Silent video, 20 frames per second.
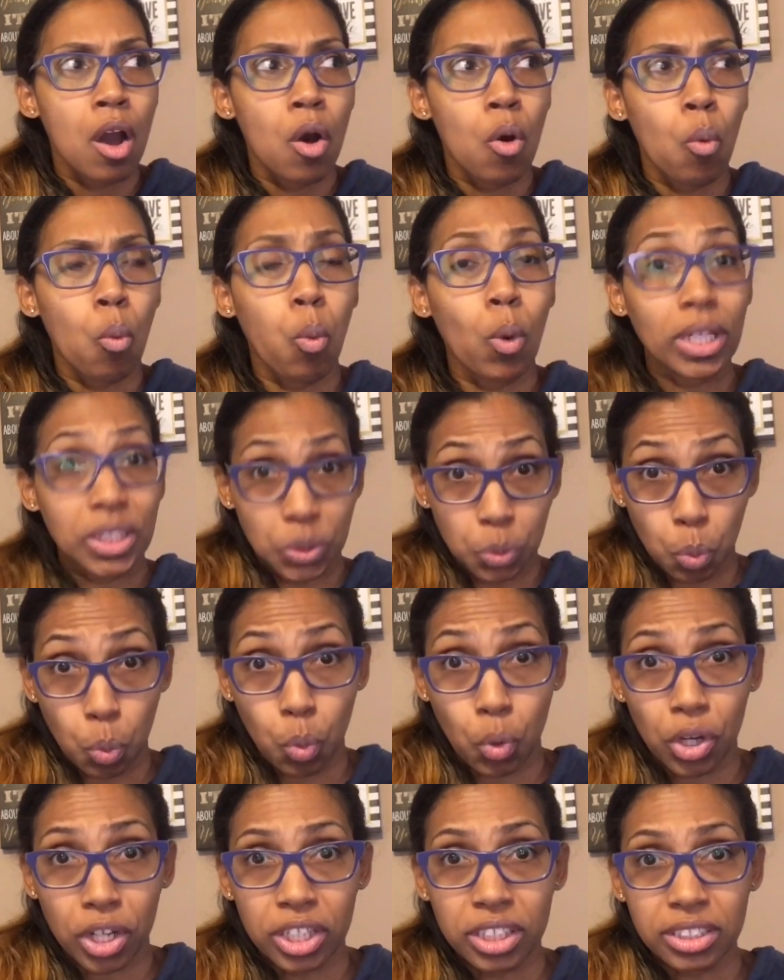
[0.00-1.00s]
What's
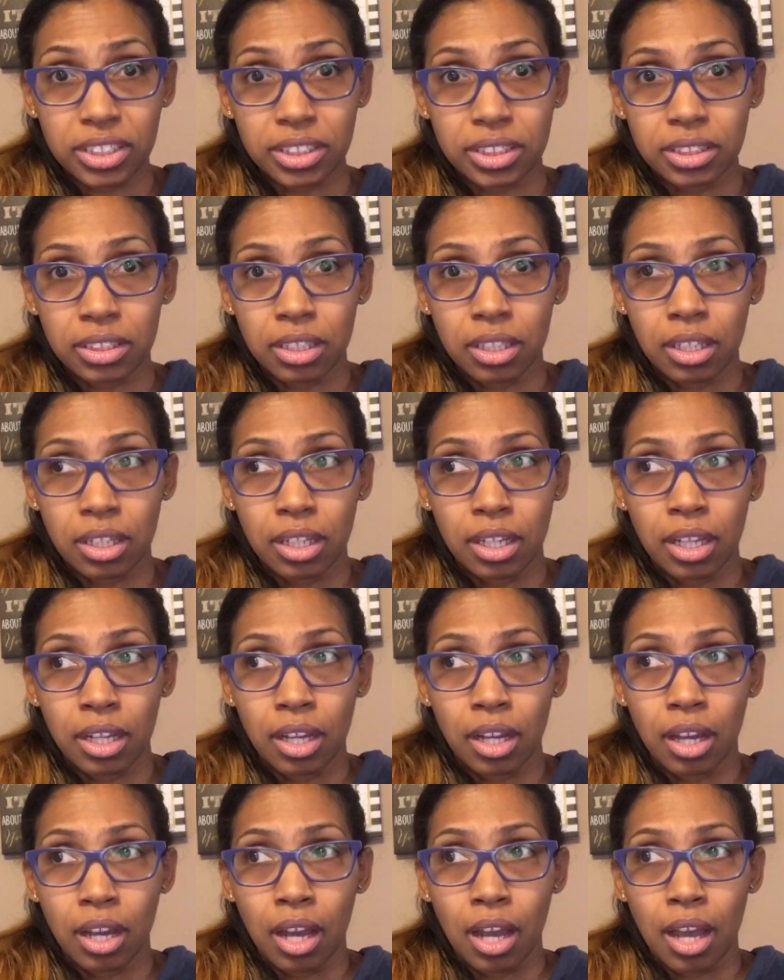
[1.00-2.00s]
worse
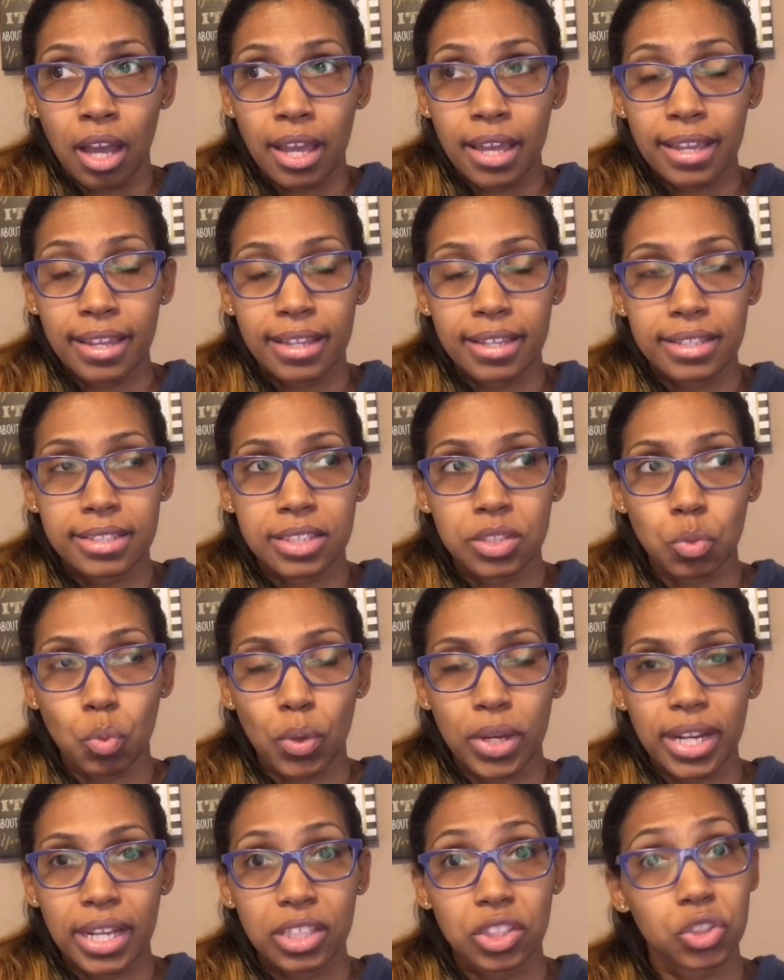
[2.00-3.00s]
is
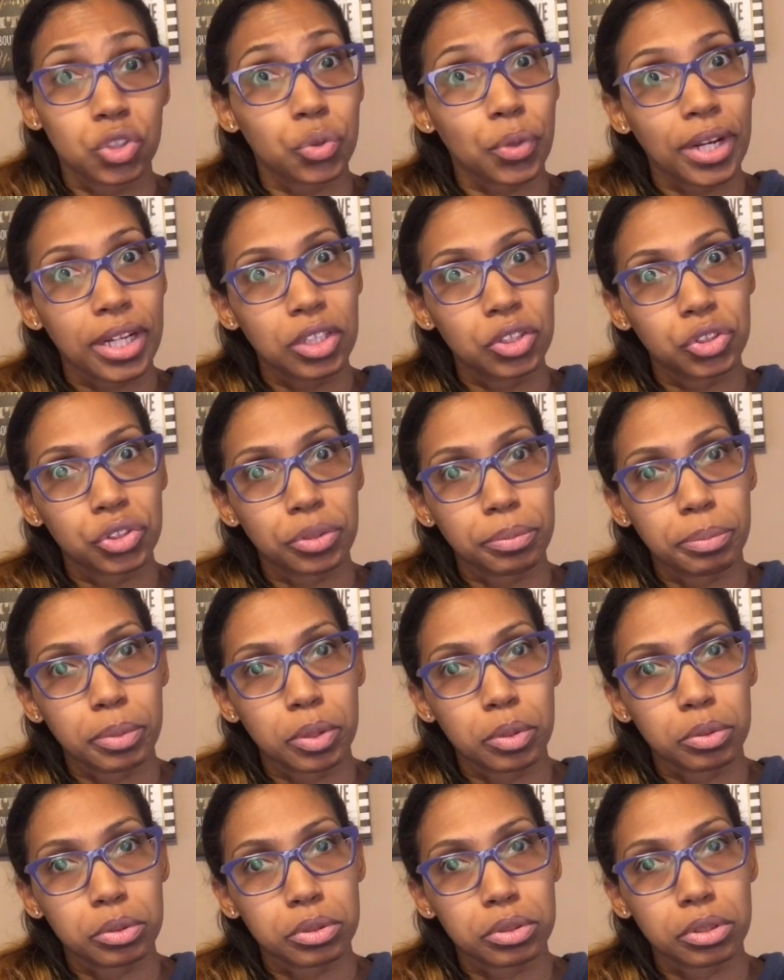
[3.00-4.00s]
when a stranger
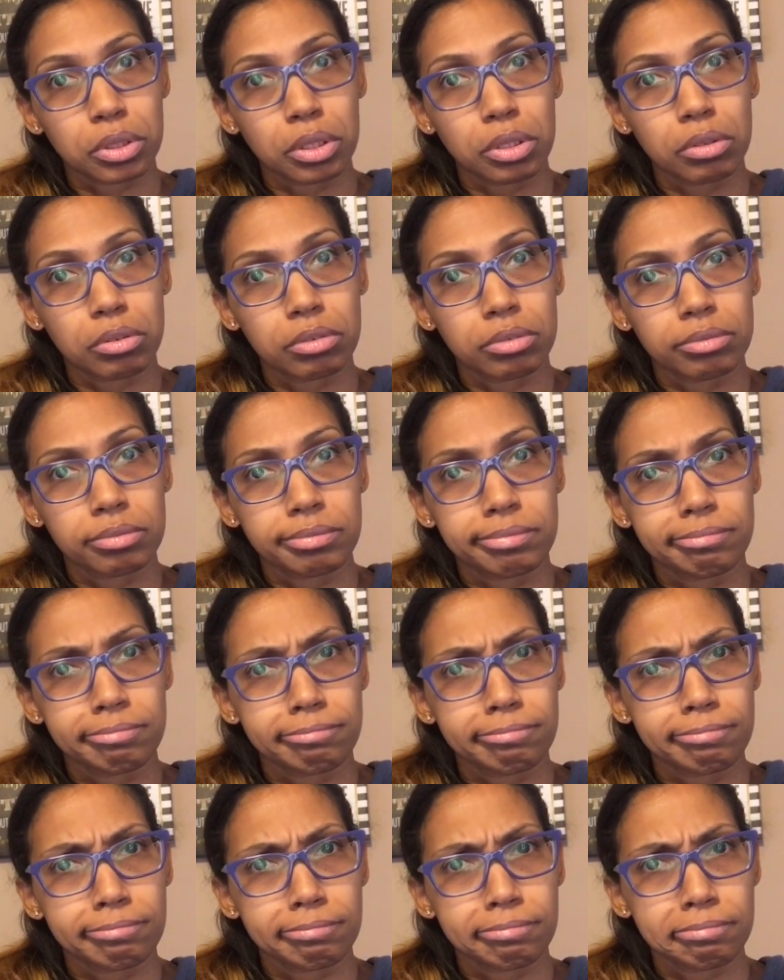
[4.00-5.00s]
pokes you.
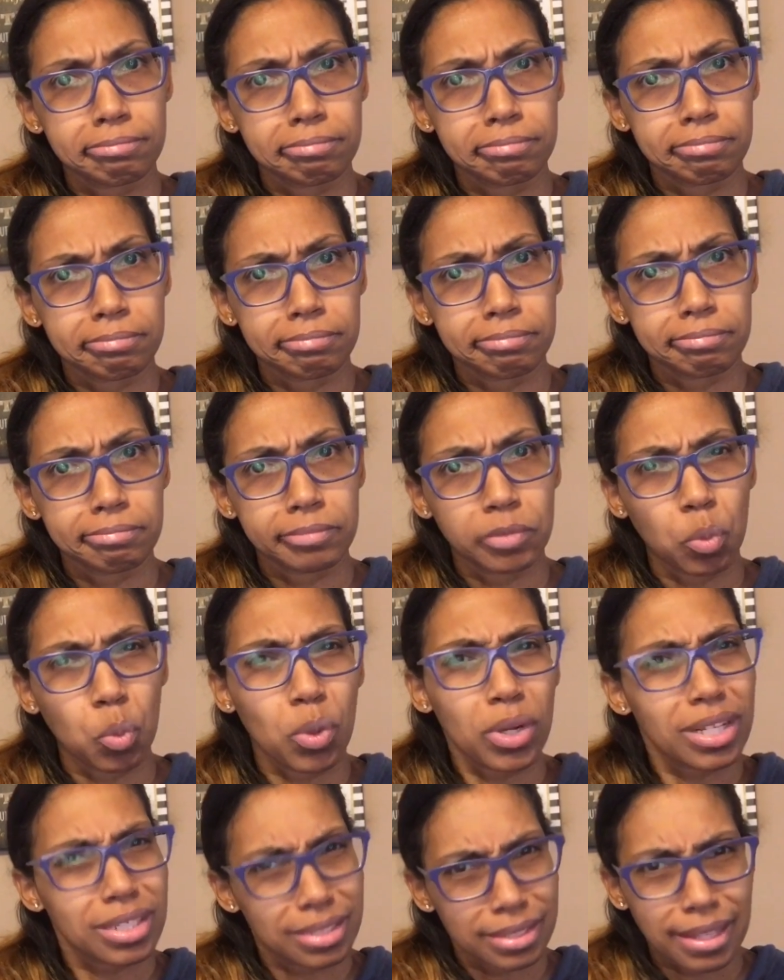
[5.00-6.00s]
Hmm,
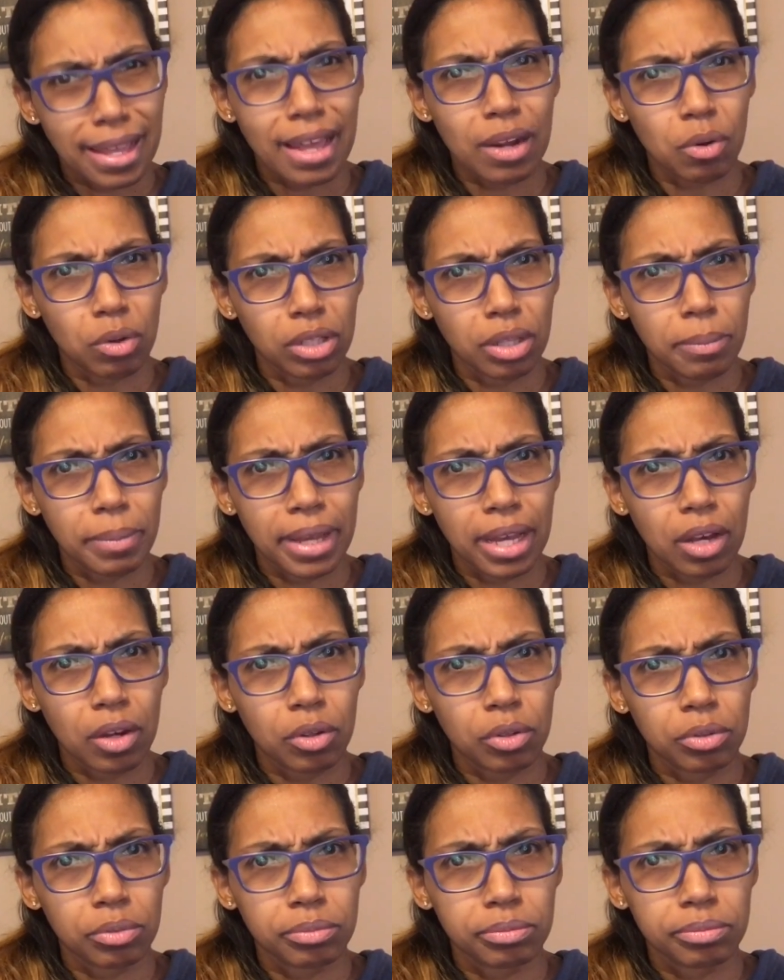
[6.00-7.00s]
what is that all about?